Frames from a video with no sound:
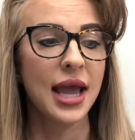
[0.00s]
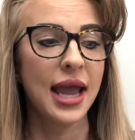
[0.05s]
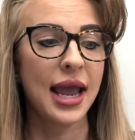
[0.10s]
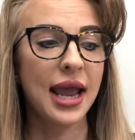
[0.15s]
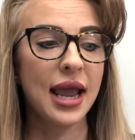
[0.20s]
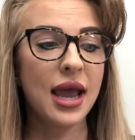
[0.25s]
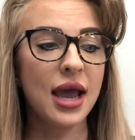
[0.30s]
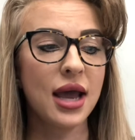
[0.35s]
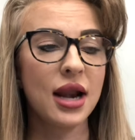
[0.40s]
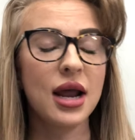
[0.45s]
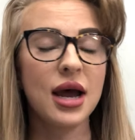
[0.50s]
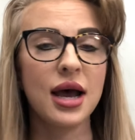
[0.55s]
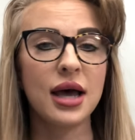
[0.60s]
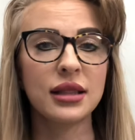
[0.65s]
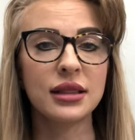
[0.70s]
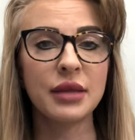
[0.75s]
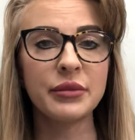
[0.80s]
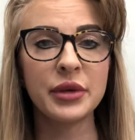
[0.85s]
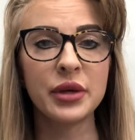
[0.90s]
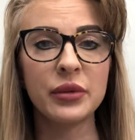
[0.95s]
And
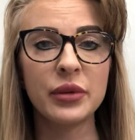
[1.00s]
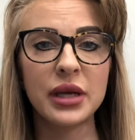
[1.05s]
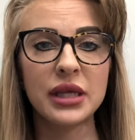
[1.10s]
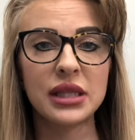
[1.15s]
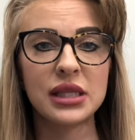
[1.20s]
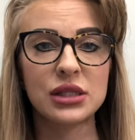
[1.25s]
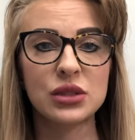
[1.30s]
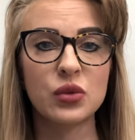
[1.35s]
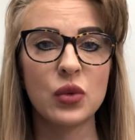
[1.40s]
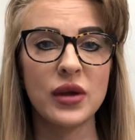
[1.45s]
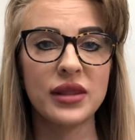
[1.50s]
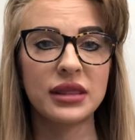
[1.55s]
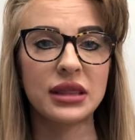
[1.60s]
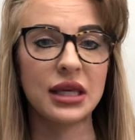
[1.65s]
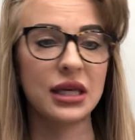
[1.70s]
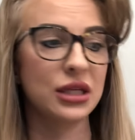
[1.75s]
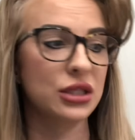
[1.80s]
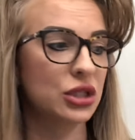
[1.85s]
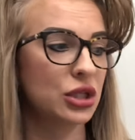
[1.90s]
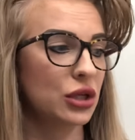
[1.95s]
let me read this one
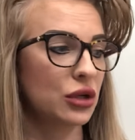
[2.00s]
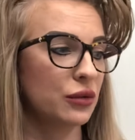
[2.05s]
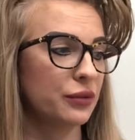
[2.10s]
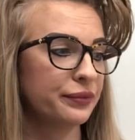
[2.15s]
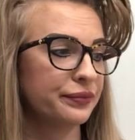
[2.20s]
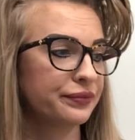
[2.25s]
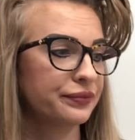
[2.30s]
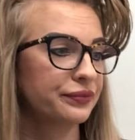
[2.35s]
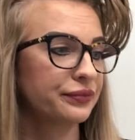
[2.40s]
thing too.